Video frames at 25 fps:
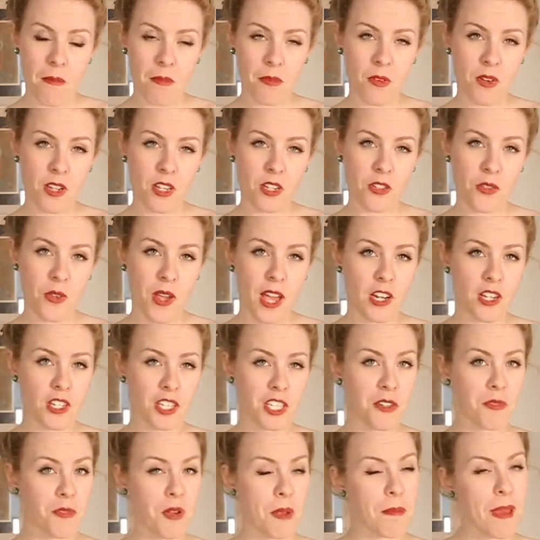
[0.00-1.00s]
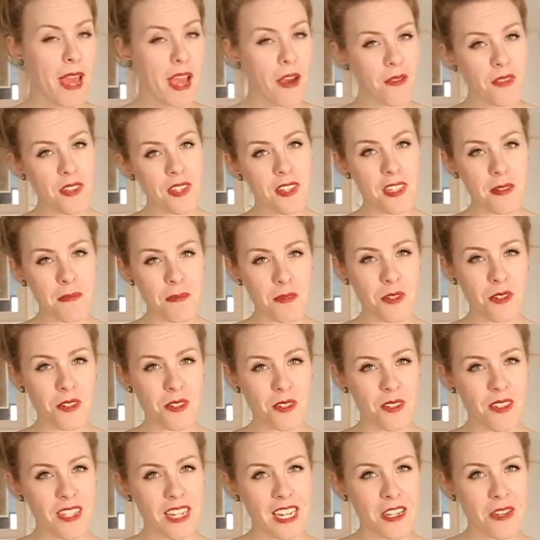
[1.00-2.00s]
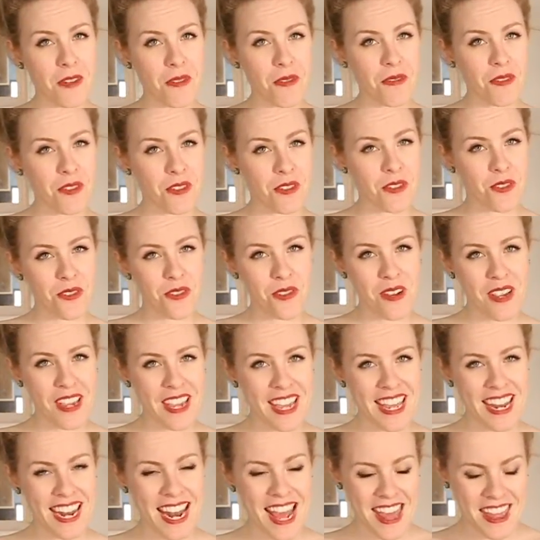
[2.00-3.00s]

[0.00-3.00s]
I'm going to actually rip out the zipper so that I don't destroy it,